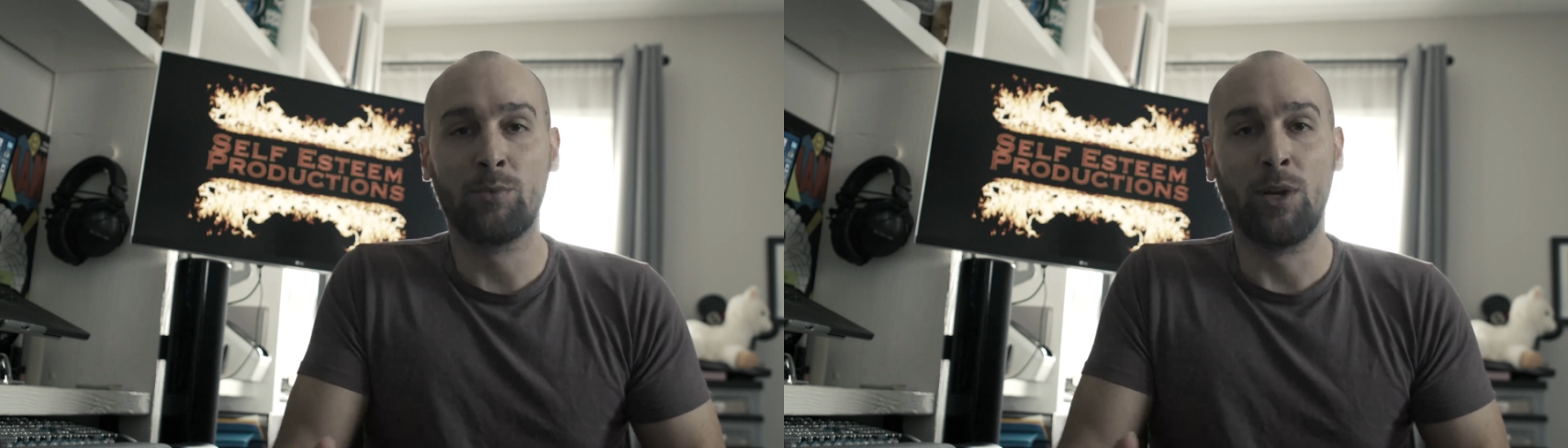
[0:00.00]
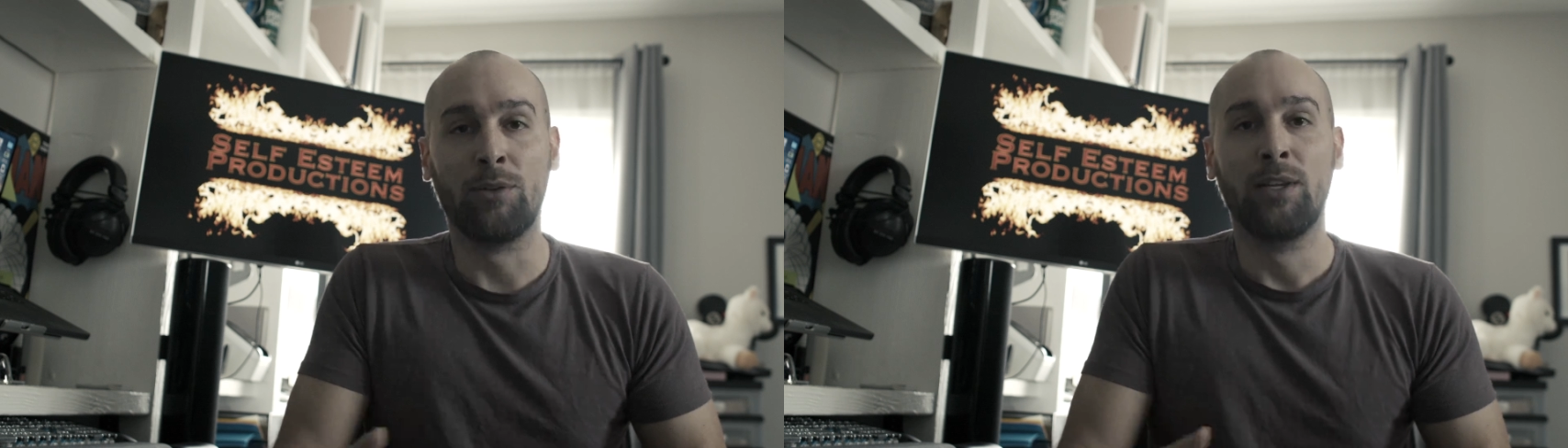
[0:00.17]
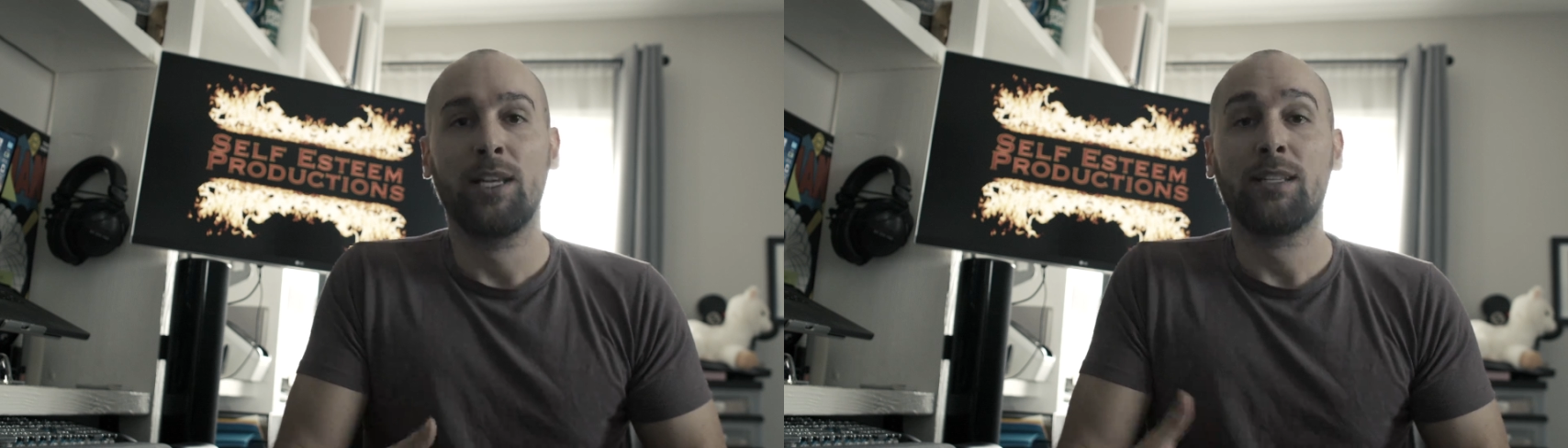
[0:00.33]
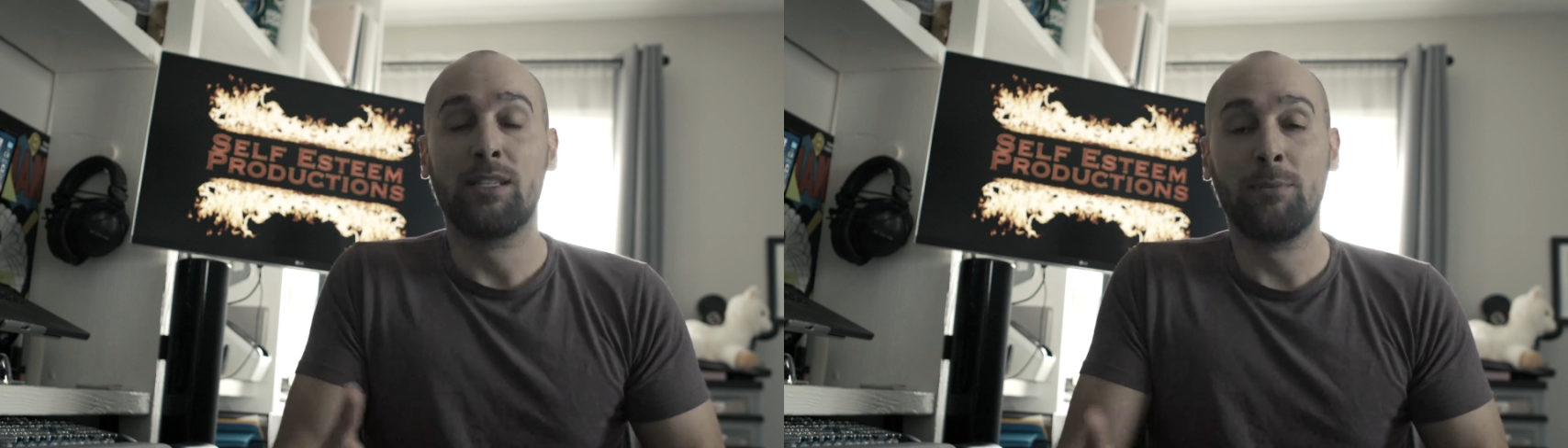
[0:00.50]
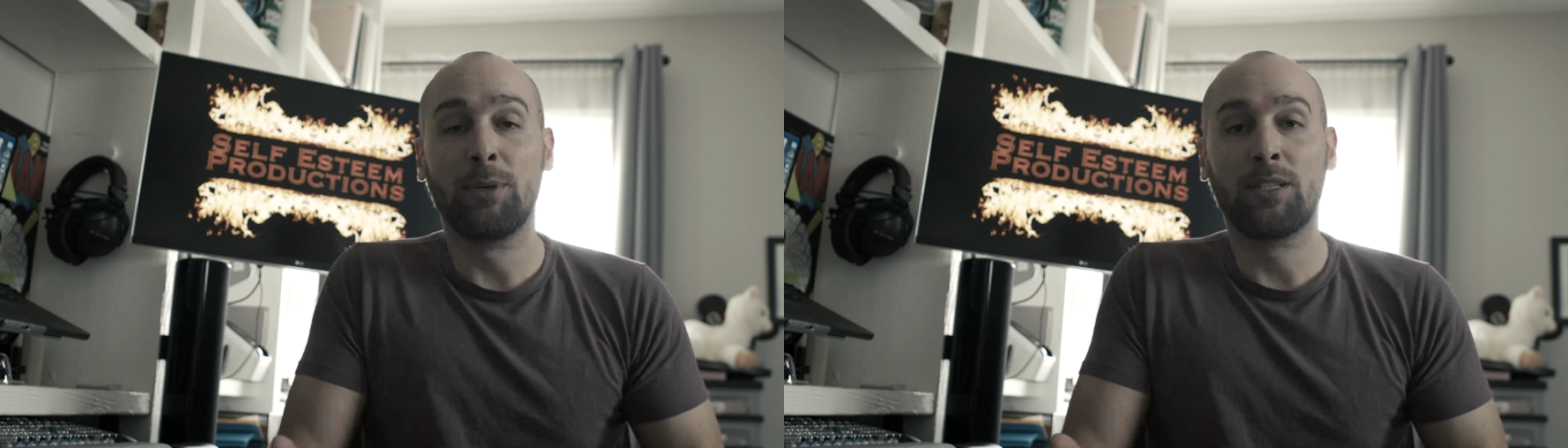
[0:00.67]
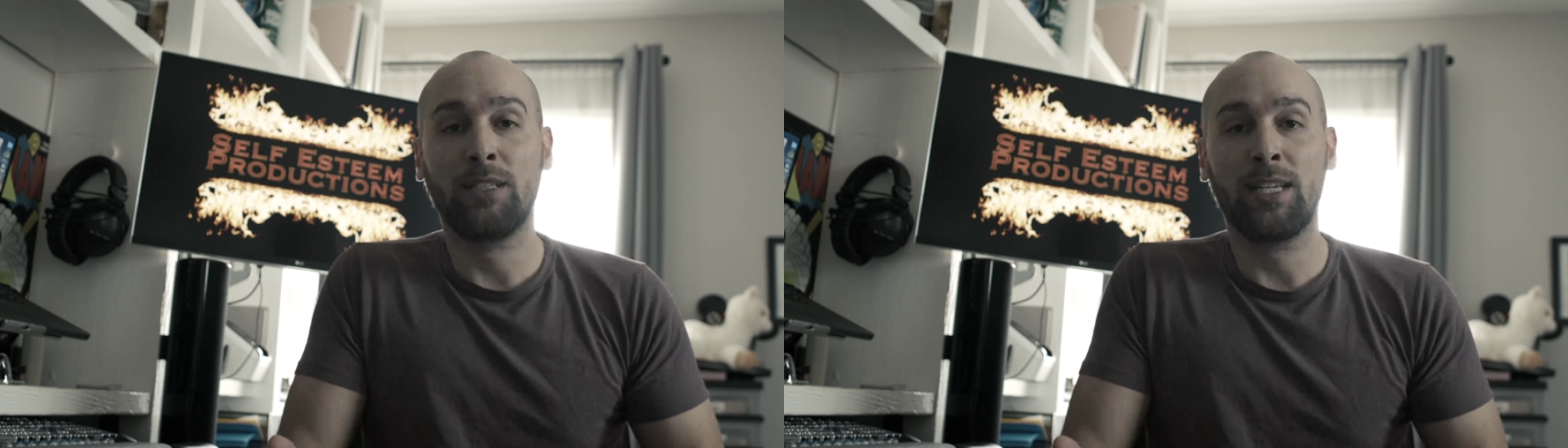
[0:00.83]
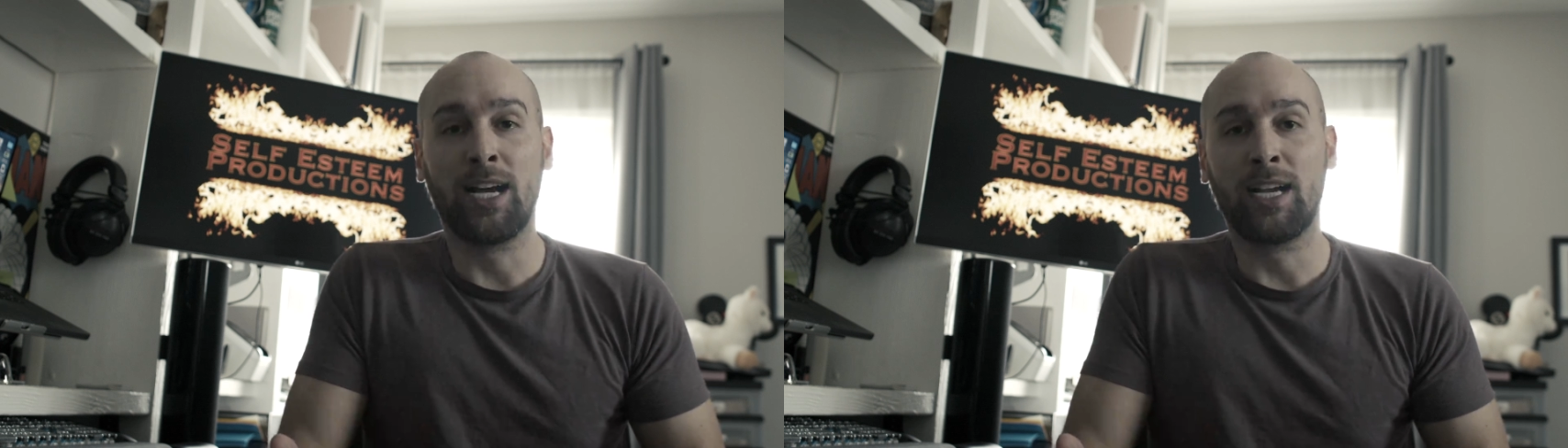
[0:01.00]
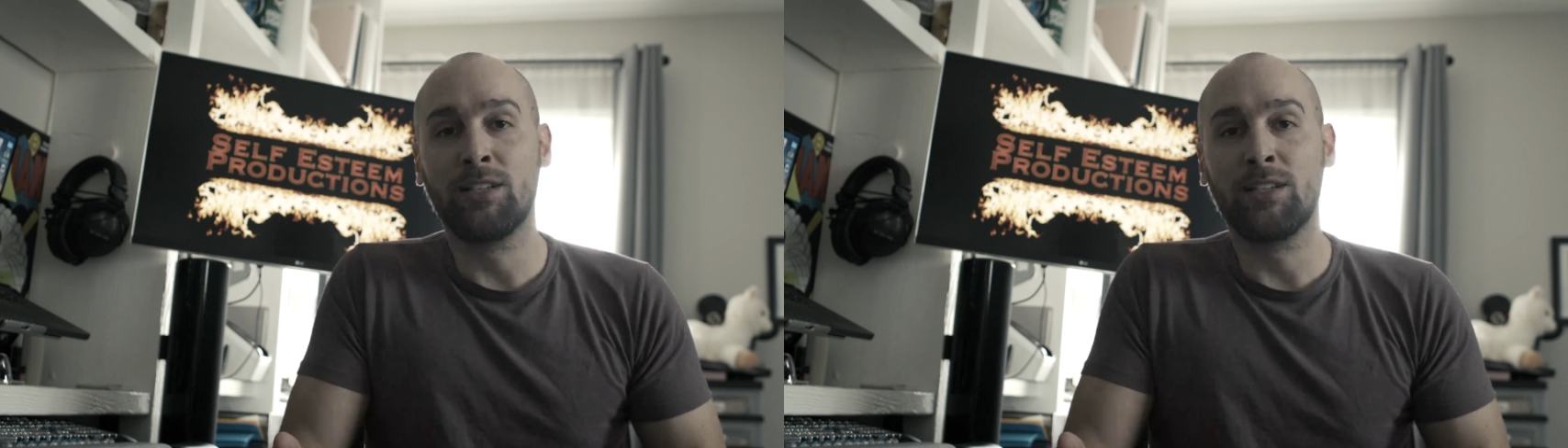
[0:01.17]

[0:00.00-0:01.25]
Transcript: Well, typically I